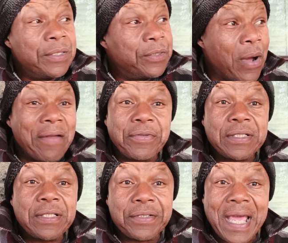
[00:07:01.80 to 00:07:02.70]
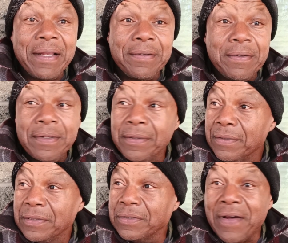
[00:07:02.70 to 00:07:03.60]
go after this here
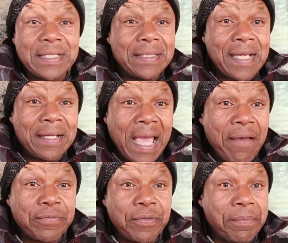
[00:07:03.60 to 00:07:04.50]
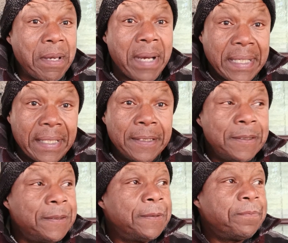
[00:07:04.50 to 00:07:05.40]
Gervonta Tank Davis for the big money.
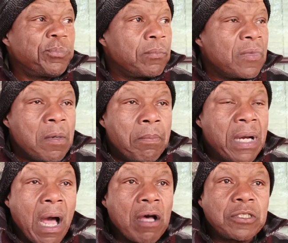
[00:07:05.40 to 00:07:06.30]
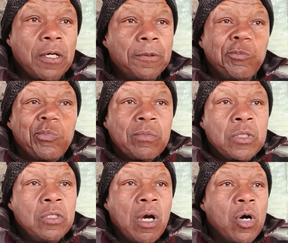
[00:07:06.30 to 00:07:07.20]
But also,
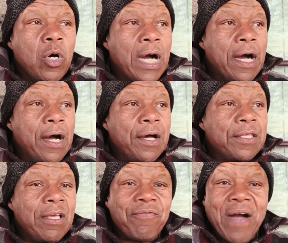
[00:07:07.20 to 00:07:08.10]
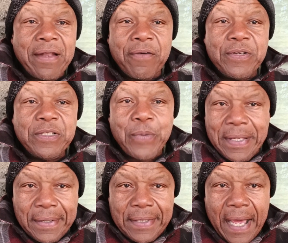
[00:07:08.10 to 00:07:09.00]
your fighter if he's
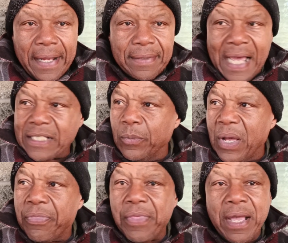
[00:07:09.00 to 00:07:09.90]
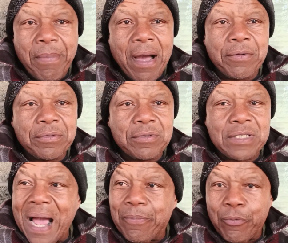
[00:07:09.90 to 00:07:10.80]
ready or not. That's the one thing about
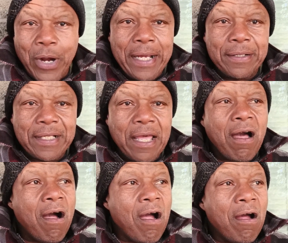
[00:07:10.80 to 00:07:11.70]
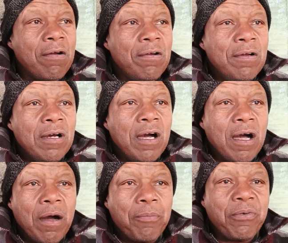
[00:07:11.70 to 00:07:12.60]
top rank. They are
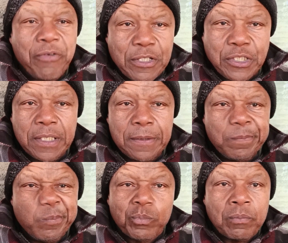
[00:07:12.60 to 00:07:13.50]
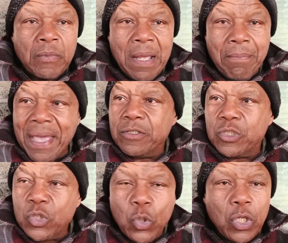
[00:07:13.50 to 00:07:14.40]
proficient in making
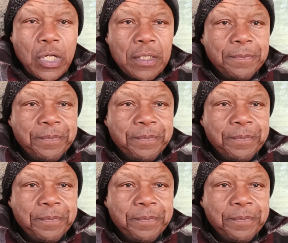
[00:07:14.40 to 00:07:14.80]
sure